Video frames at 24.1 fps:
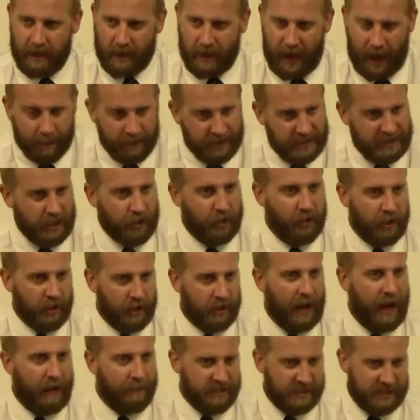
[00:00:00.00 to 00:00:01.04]
I'm still going
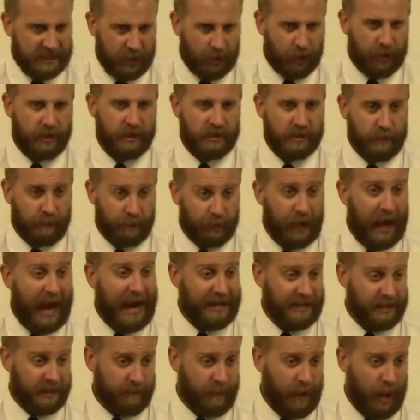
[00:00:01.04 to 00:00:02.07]
to I'm still going to
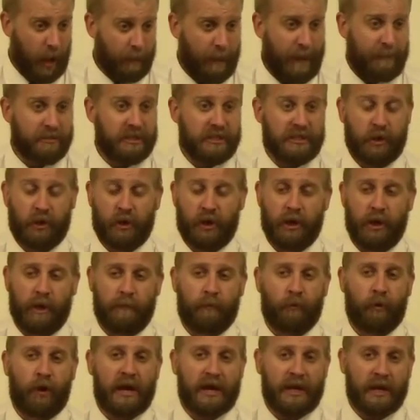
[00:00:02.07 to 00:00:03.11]
supply some help. I'm still going to
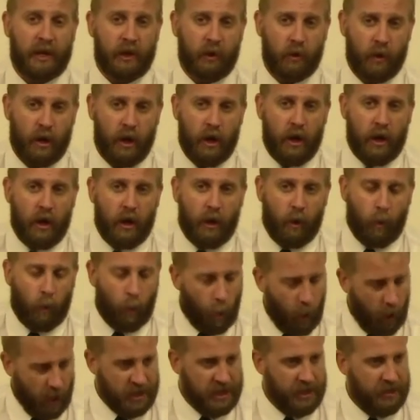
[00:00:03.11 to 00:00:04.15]
bring you
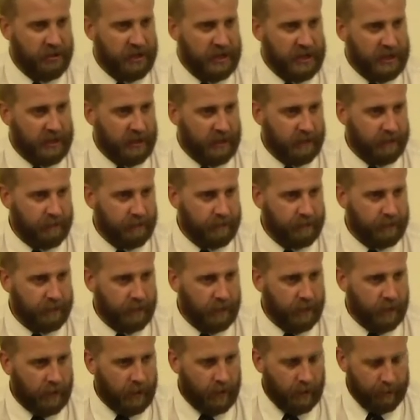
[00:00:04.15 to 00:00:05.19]
what you need
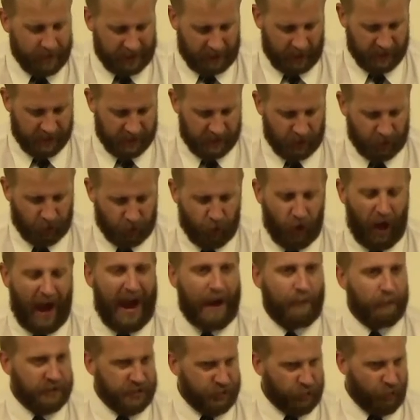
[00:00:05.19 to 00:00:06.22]
because their cry
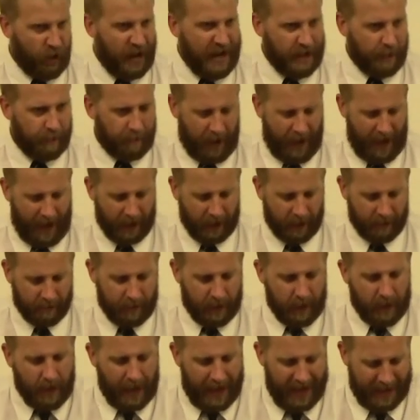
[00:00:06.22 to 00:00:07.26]
was great upon
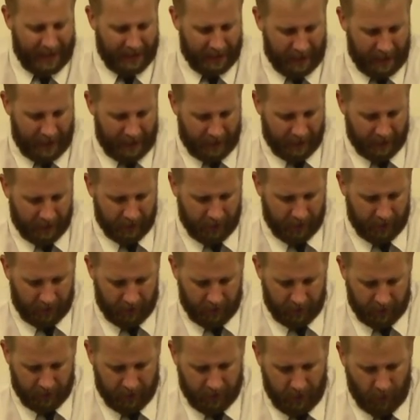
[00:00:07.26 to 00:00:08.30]
them and, and
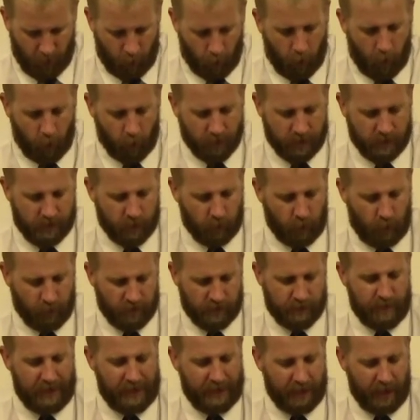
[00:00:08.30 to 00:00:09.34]
you know, what, was, what
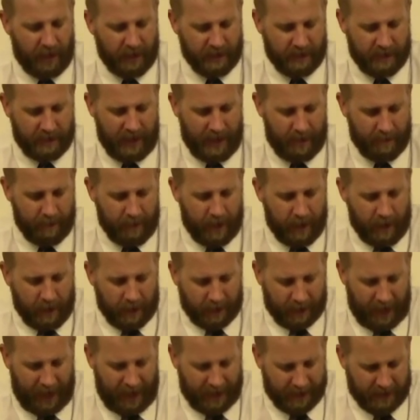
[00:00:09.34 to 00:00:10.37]
was being done to them,
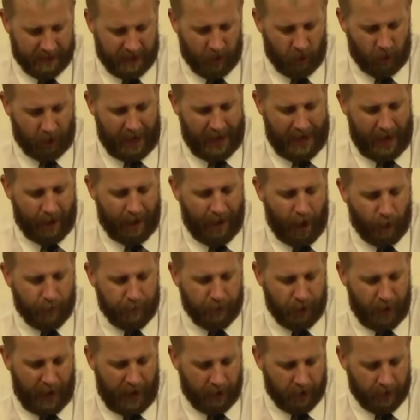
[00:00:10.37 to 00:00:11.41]
God said, okay, I'll help
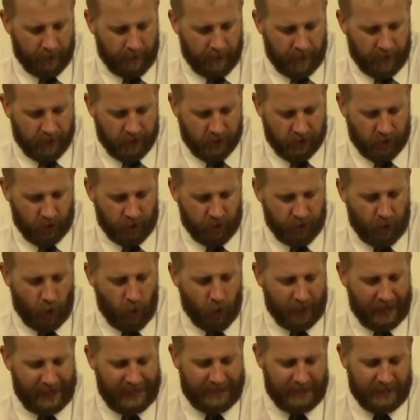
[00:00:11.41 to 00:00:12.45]
you out. So
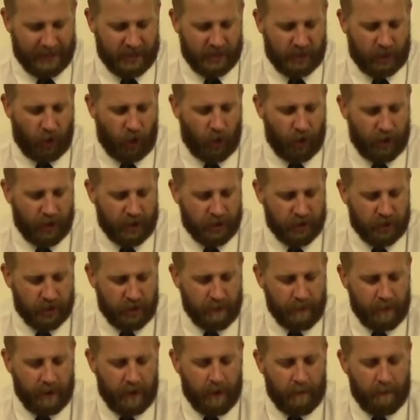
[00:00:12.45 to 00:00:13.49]
don't get discouraged.
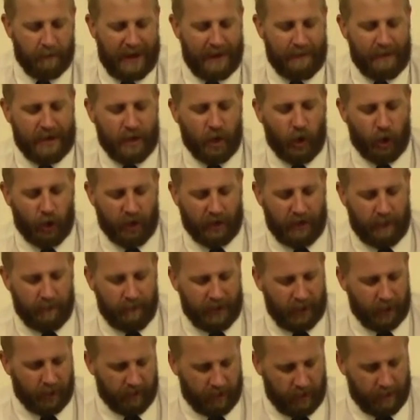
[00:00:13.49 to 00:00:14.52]
Maybe you're in the
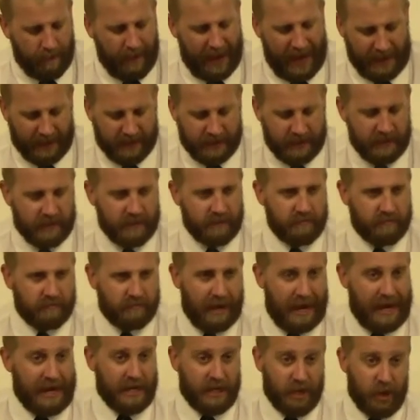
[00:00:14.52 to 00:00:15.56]
middle of a mess
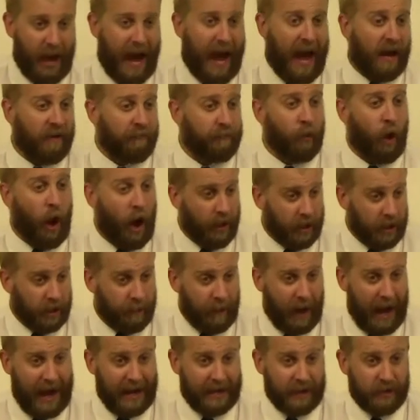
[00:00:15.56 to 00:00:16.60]
and you have brought it
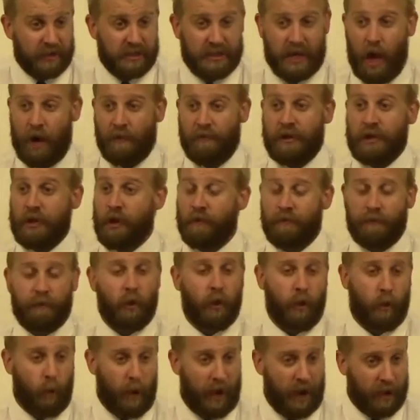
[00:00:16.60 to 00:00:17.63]
upon yourself and you're
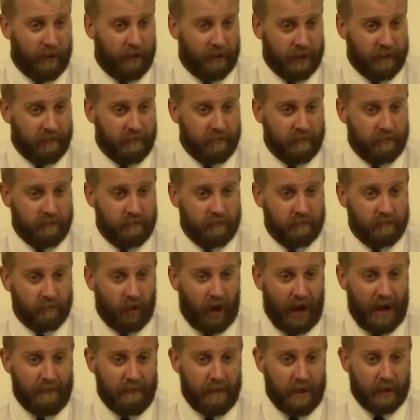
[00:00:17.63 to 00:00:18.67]
full aware of it,
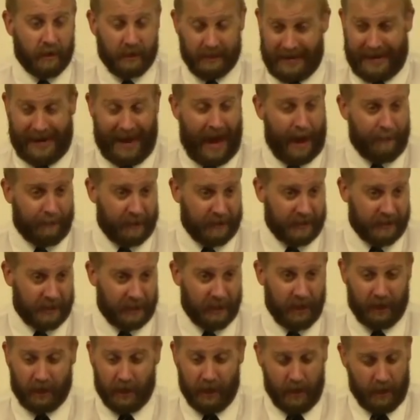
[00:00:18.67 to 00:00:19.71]
right? Because that happens. And
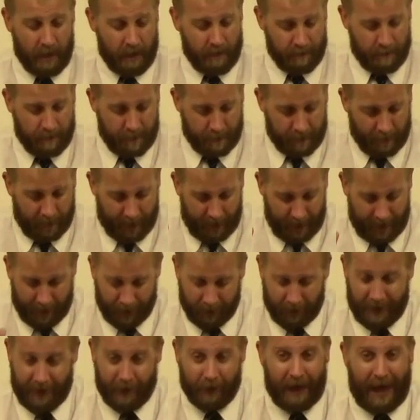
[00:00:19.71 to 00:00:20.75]
look,
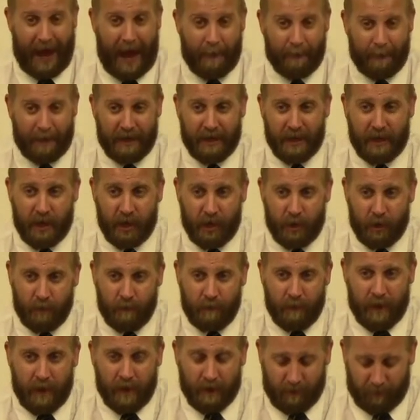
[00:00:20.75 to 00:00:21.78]
it'll, it'll happen to
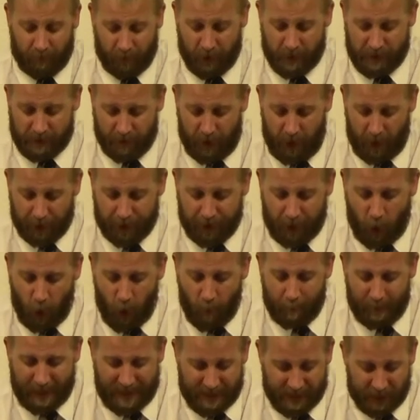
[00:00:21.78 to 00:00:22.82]
you. First of all,
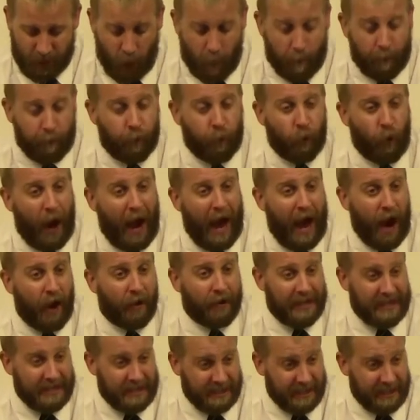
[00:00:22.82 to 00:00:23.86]
don't be so
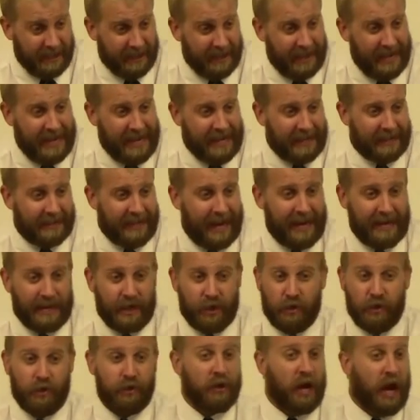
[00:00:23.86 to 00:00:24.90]
proud as to think that
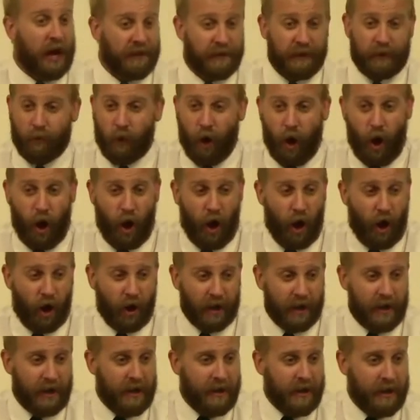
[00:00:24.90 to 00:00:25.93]
you do nothing
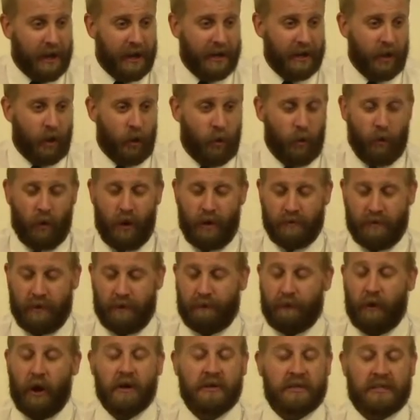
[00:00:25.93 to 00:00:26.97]
wrong. And you know, the
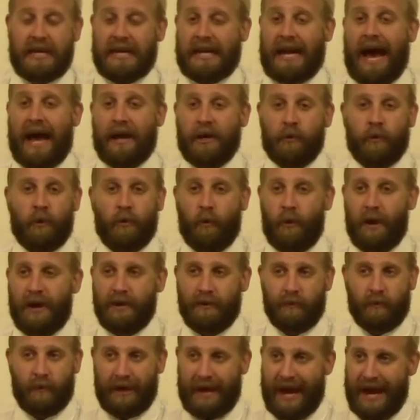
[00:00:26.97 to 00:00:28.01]
first thing I do
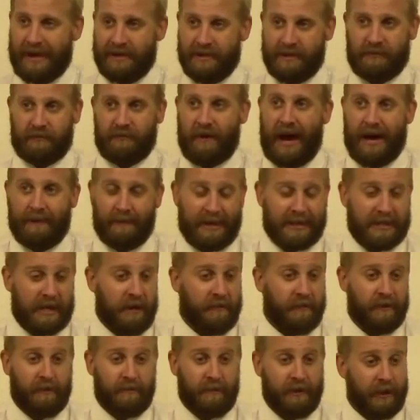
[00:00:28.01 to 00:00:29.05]
when, when I just find
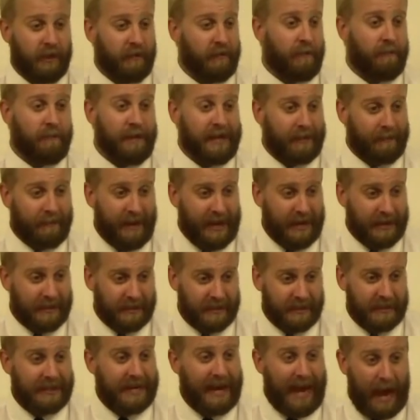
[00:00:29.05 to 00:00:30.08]
myself in the middle of a big mess,
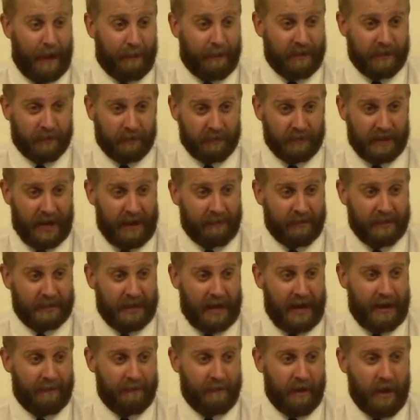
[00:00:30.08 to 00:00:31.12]
because it happens from time to
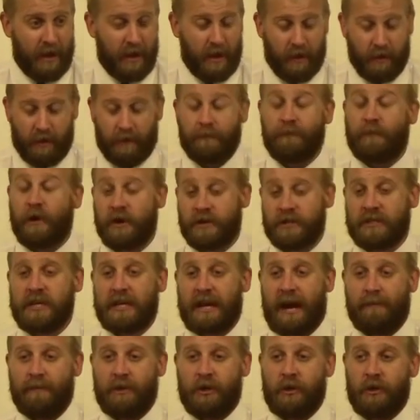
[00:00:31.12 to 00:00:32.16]
time, the first
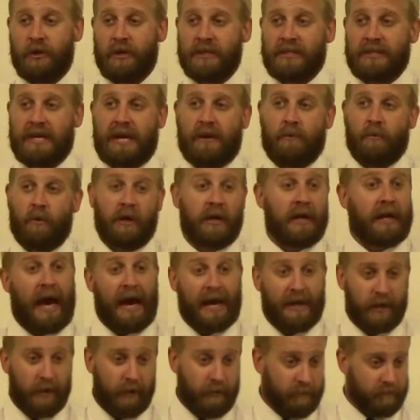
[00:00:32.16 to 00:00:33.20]
thing I'm doing is saying, what did I
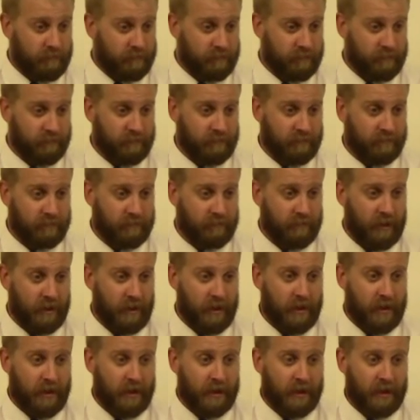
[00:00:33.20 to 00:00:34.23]
do?
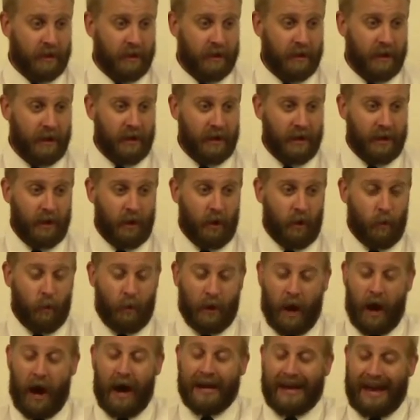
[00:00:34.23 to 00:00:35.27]
And you know, we
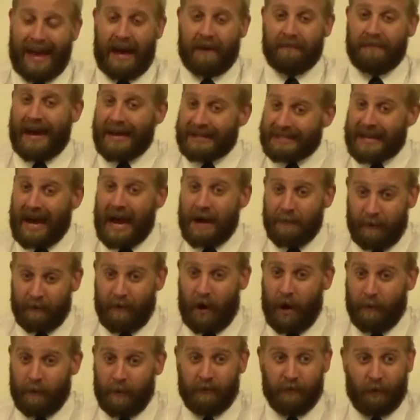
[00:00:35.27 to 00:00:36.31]
ought to have that type of a
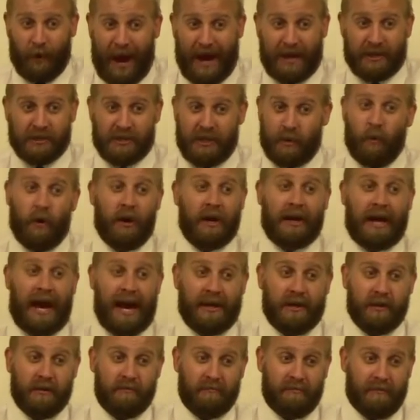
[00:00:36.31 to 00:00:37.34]
humble reaction. Say, what did I
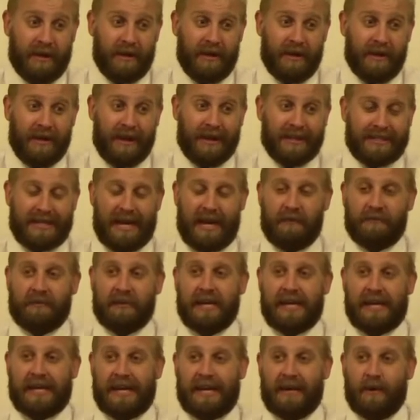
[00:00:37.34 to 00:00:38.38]
do? Right. Instead of
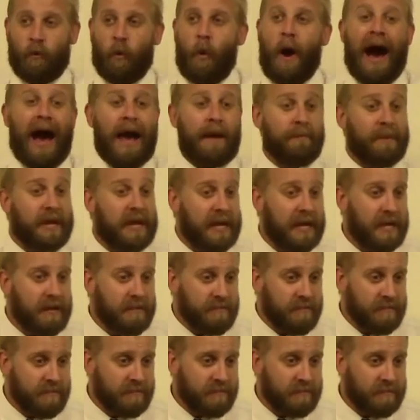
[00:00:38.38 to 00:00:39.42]
thinking, why me?